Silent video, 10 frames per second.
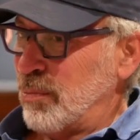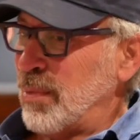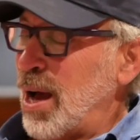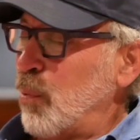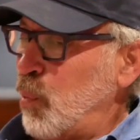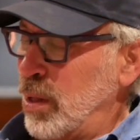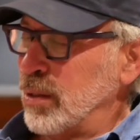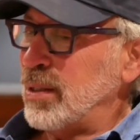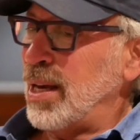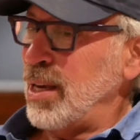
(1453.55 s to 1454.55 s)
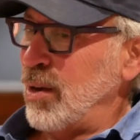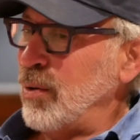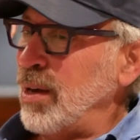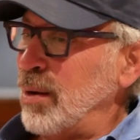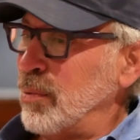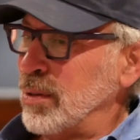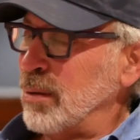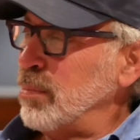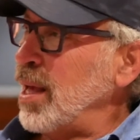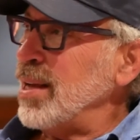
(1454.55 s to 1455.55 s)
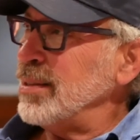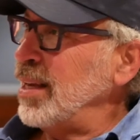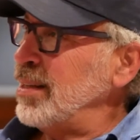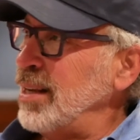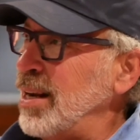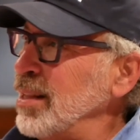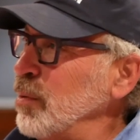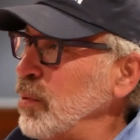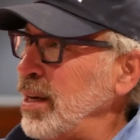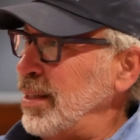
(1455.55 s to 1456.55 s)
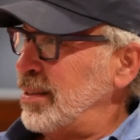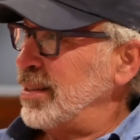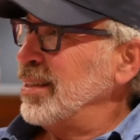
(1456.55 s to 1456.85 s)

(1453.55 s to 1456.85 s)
I will tell you, it was a blast getting down in the weeds.